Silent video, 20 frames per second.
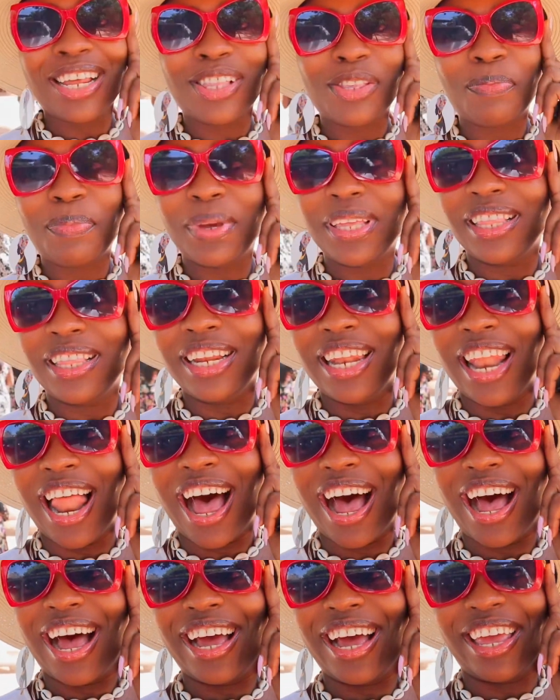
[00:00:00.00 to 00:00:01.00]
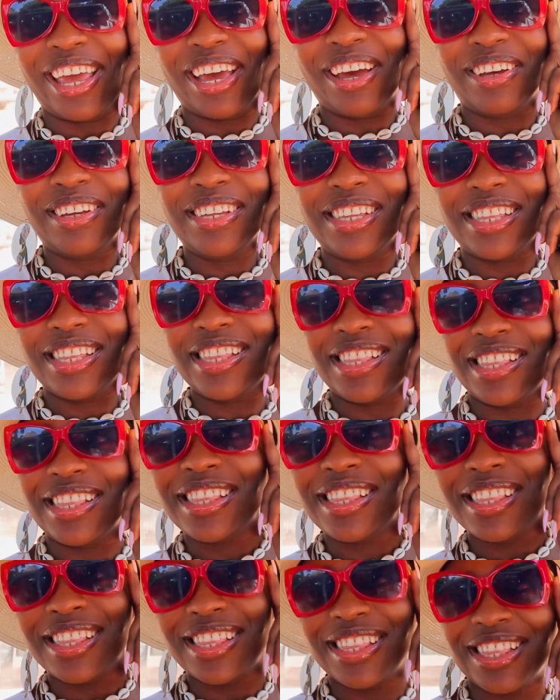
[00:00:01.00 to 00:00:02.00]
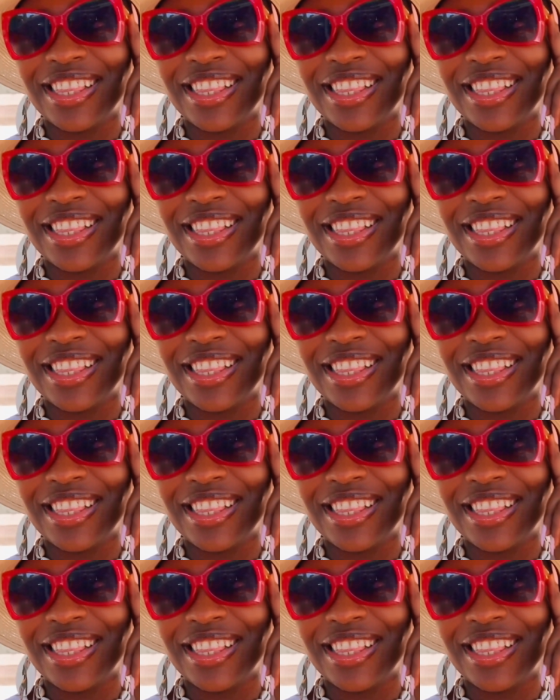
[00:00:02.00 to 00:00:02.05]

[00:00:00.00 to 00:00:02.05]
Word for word: Get me the lion.